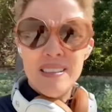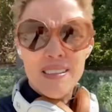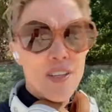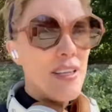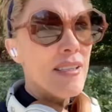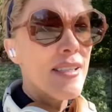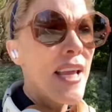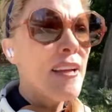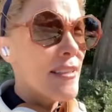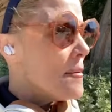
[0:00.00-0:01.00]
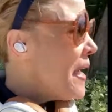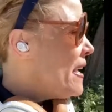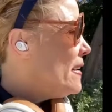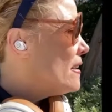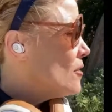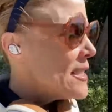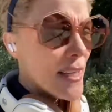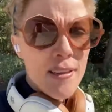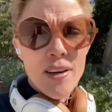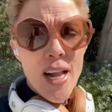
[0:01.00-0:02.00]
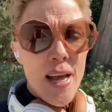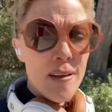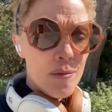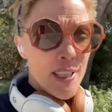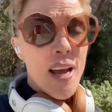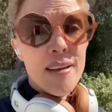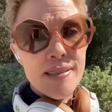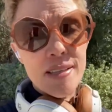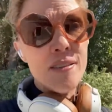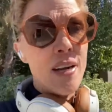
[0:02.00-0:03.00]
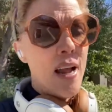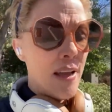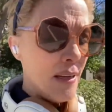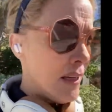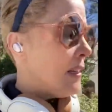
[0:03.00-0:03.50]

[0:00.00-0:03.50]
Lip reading: or that it's psychosomatic, or it's in their head. Well, yeah, it's in their head,